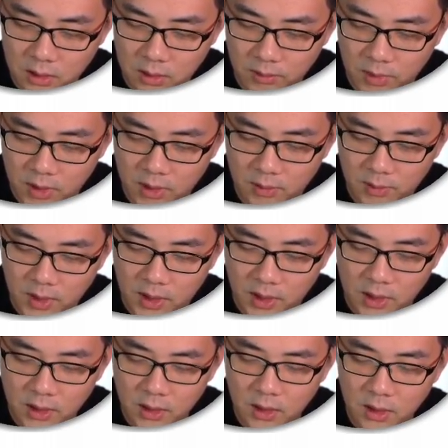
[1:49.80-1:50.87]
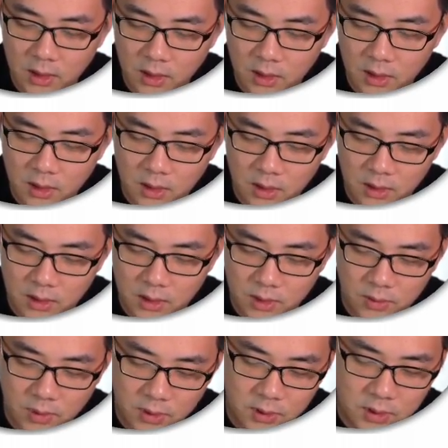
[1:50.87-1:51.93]
Meaning
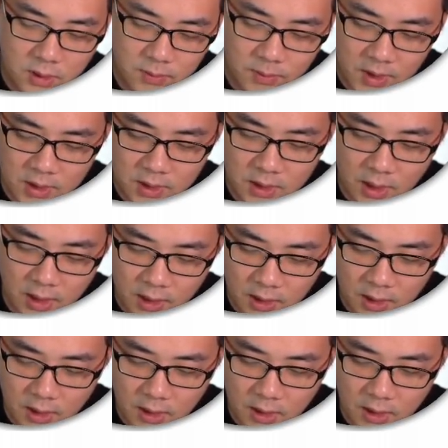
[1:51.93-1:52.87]
this one just means that